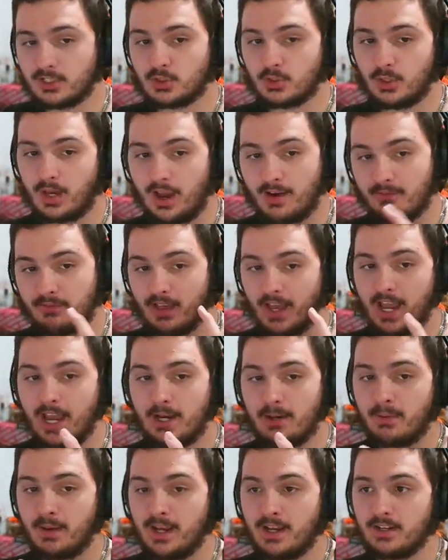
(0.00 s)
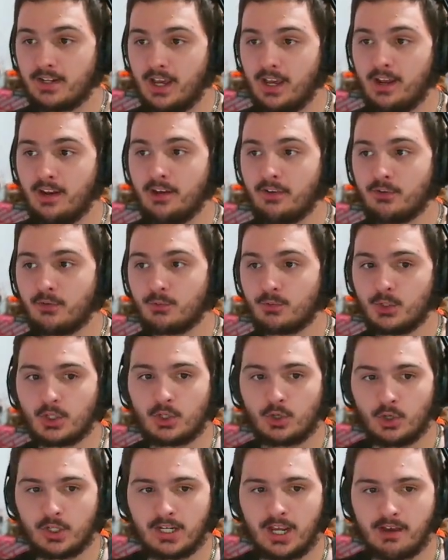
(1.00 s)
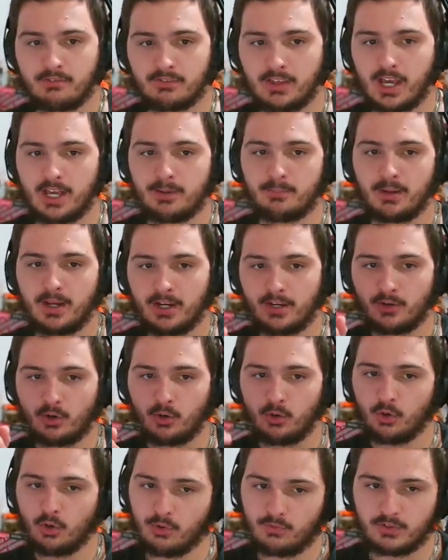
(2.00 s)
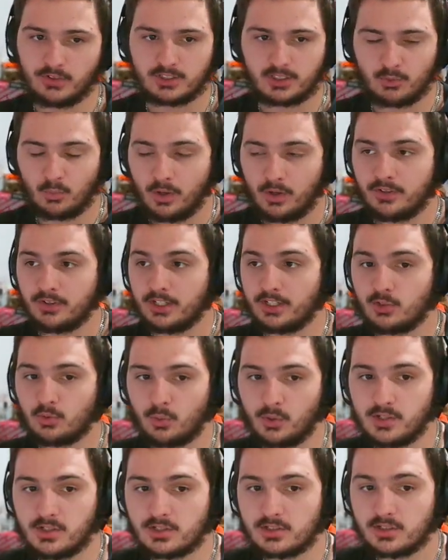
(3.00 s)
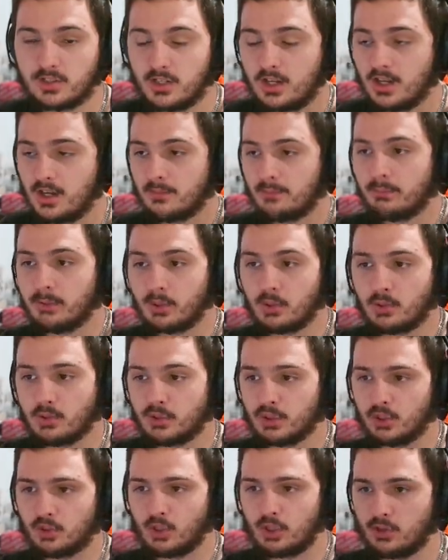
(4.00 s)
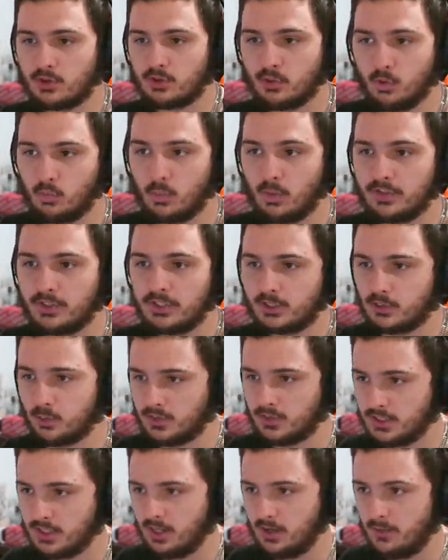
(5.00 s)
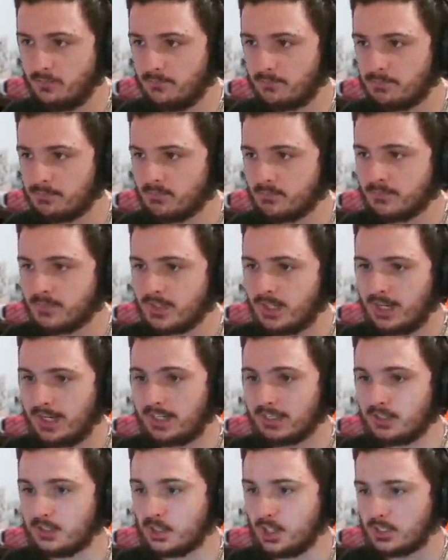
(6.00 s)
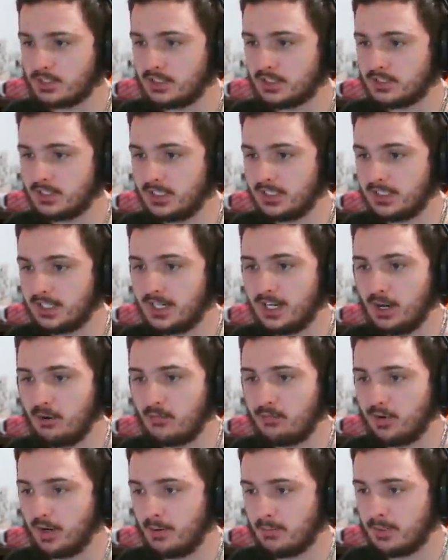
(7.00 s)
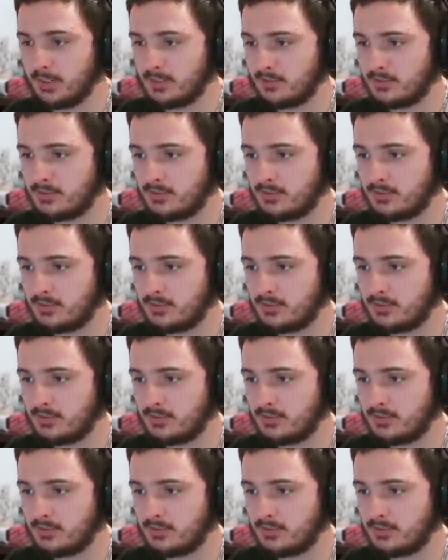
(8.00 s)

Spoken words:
you have the headband, and you can only have the headband on obviously 1 dig toys, because you can only throw 1 dig toys out. And as you guys can see, they're now farming.